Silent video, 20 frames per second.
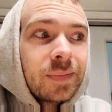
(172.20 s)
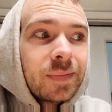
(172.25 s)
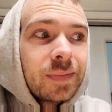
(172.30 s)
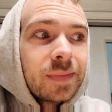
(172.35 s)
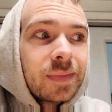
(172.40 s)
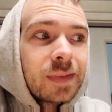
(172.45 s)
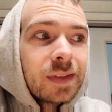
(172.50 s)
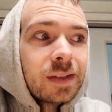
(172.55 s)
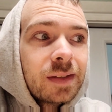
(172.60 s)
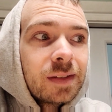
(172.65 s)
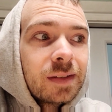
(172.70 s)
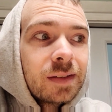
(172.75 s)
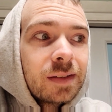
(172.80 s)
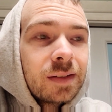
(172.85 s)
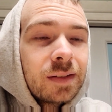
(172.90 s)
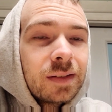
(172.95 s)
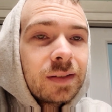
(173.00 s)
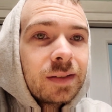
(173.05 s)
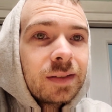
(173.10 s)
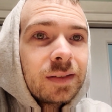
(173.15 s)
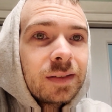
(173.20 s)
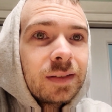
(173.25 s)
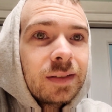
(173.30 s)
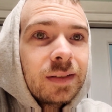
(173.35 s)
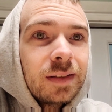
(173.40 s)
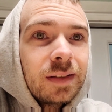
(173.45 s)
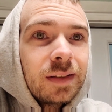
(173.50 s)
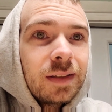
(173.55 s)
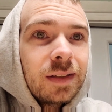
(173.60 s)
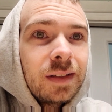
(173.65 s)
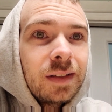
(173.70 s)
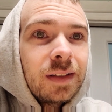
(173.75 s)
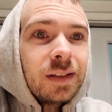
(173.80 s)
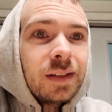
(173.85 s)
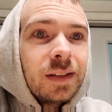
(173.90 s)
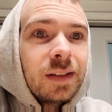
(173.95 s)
Nobody speaks.